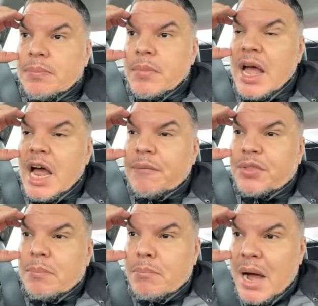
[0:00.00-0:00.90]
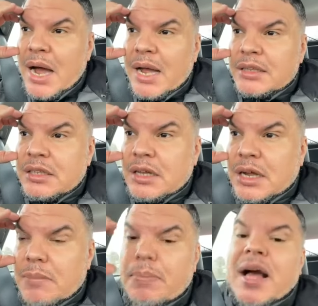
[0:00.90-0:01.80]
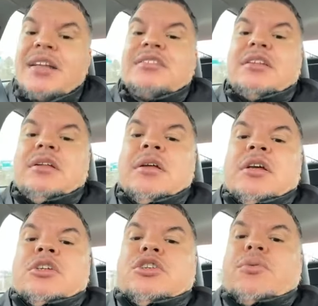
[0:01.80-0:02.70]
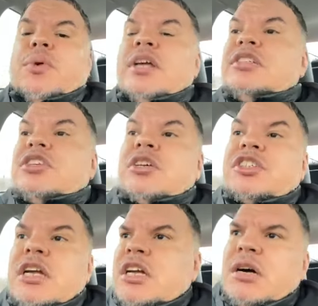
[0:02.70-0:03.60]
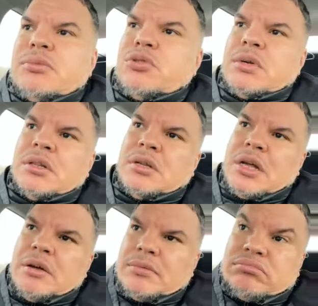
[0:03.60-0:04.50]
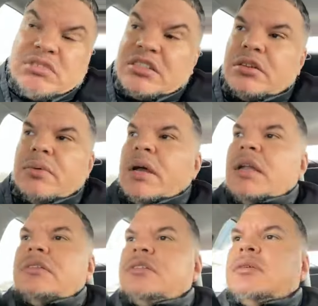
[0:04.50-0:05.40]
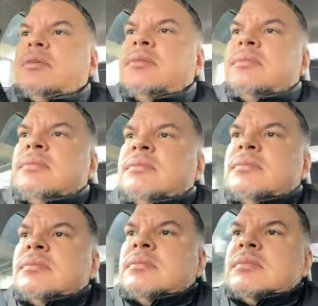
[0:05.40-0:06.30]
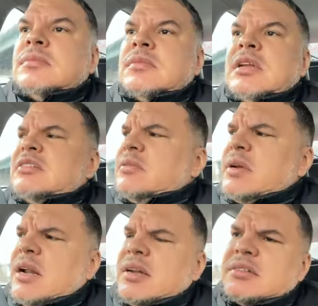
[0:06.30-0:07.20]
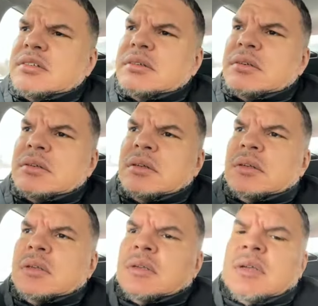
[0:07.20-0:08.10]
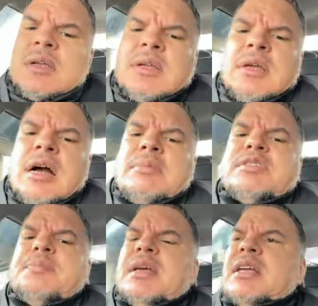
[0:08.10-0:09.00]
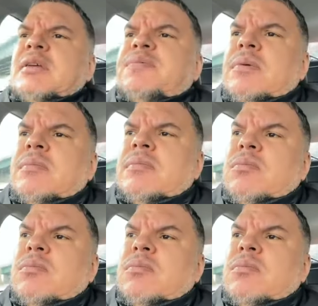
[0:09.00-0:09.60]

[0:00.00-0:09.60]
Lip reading: have the mind and the capacity to research and come to another level. That's the reality. That's the reality. I'm speaking from